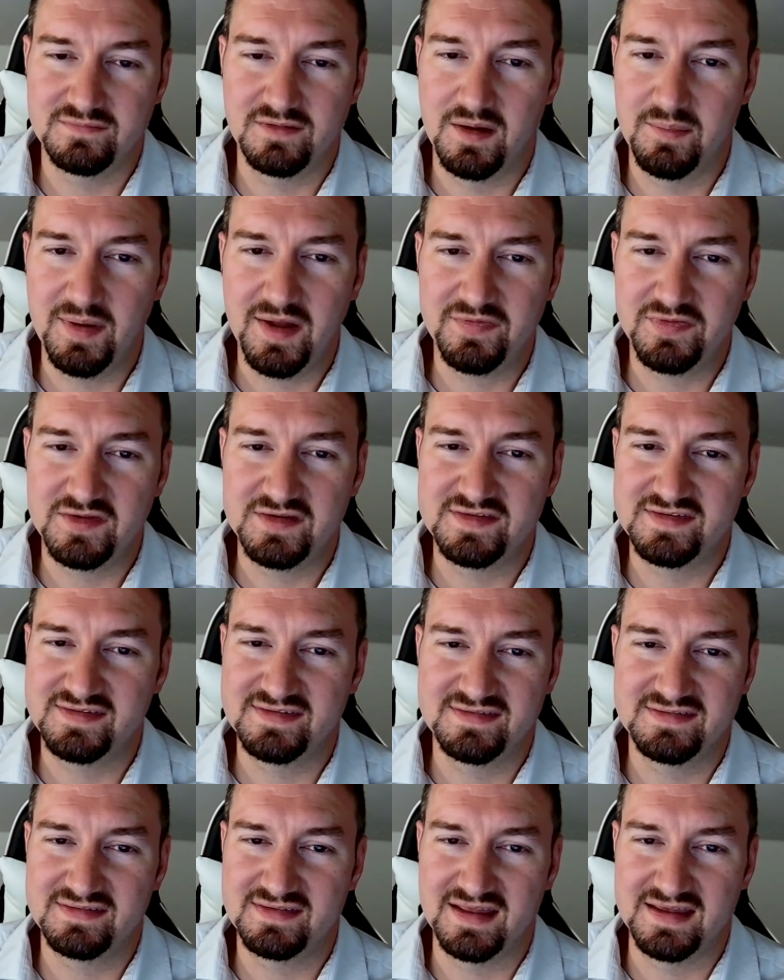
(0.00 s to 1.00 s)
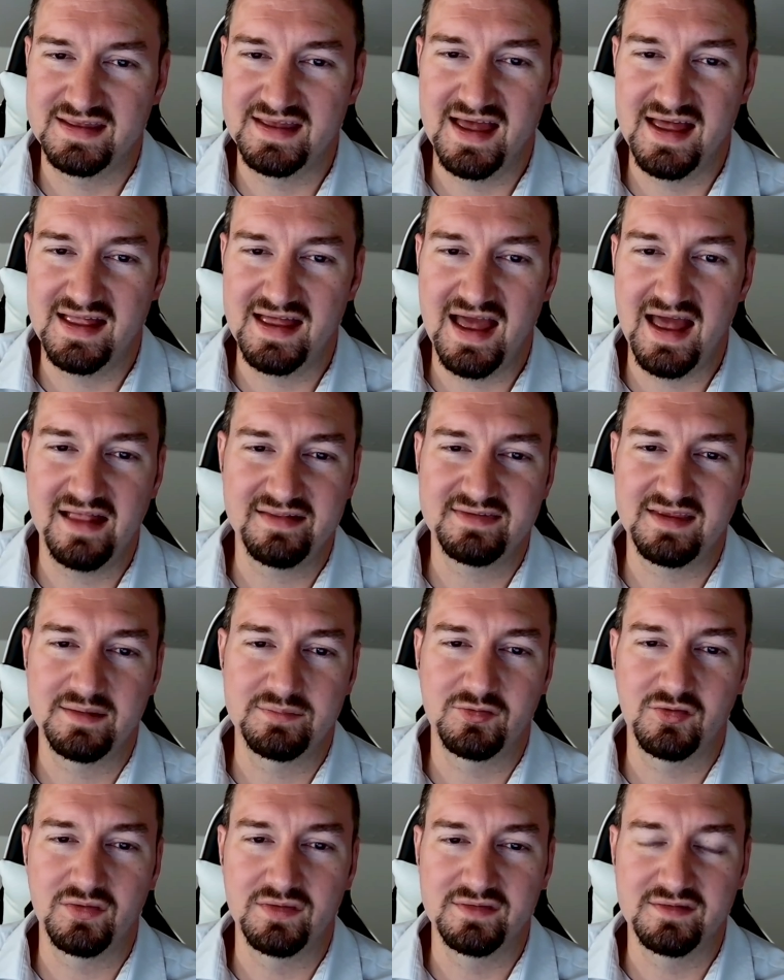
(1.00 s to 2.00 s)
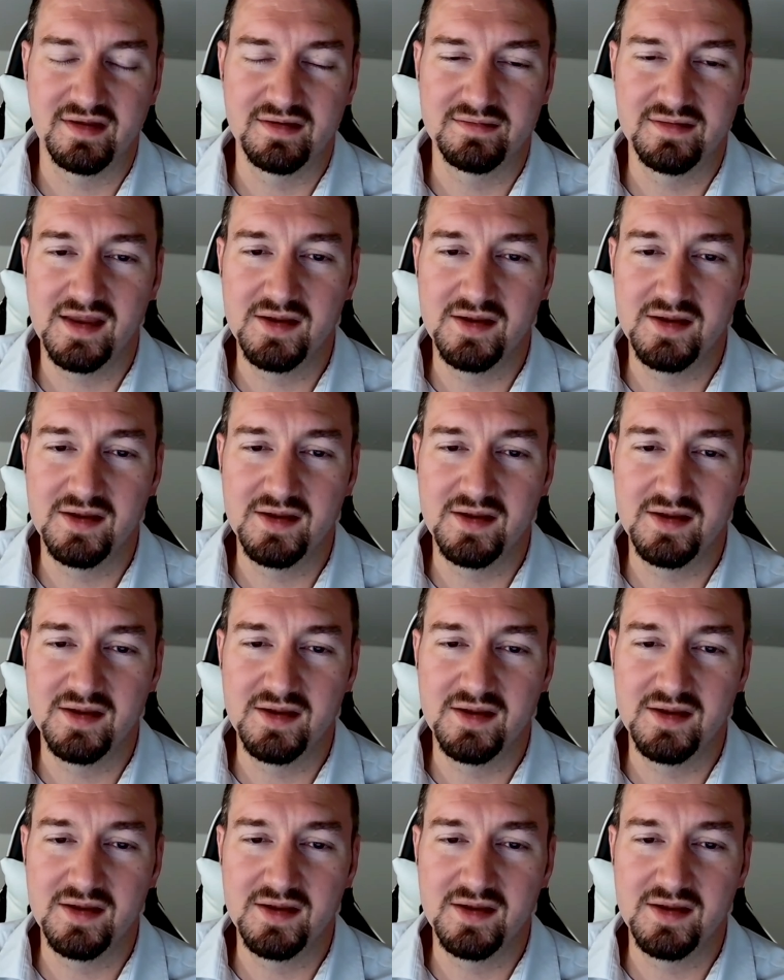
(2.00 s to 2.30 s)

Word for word: about this, like that's absolutely insane.